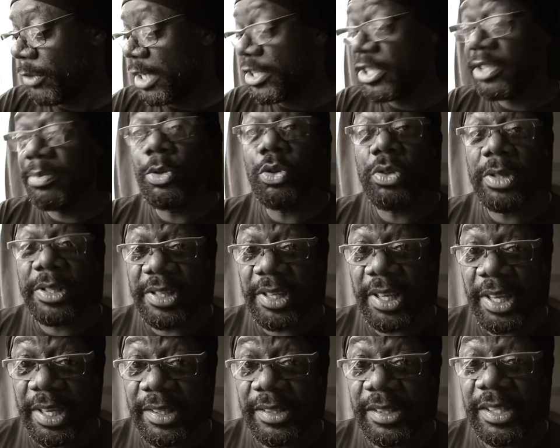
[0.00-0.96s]
As small as
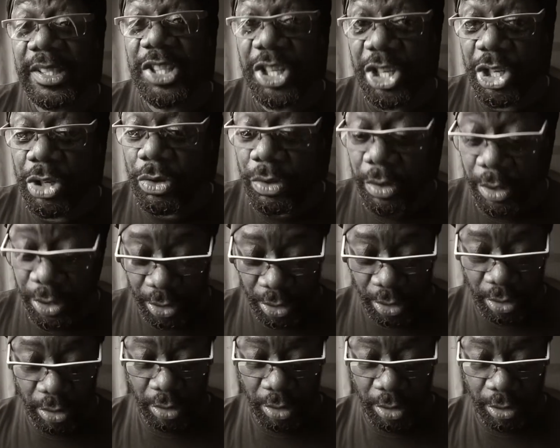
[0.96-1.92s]
it is, it's
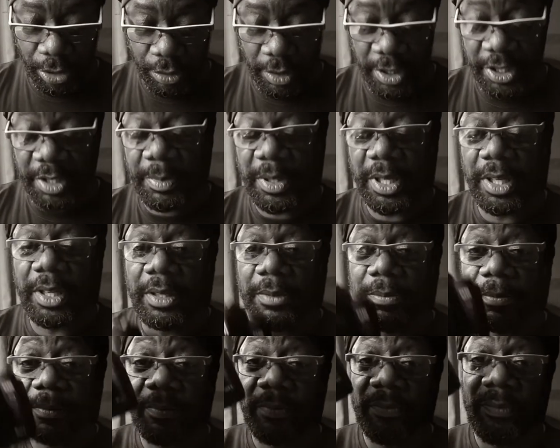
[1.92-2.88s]
huge. Trust me.
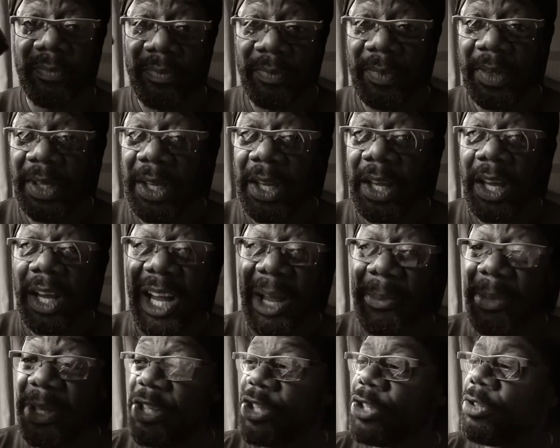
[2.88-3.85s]

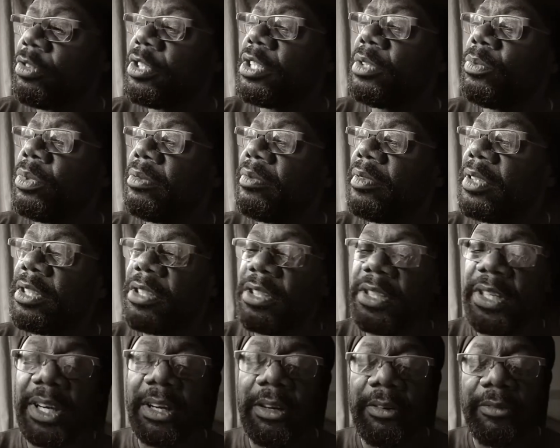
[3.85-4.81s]
I've been shooting with
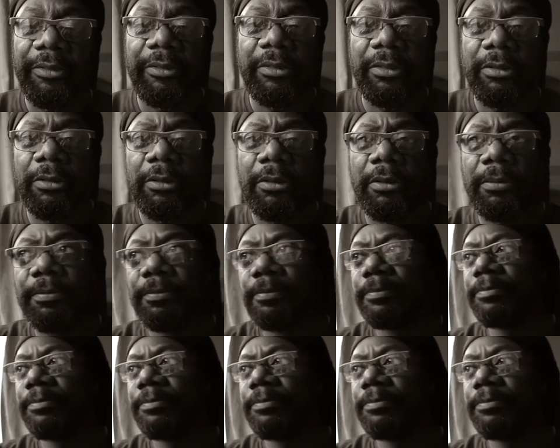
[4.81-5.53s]
this now for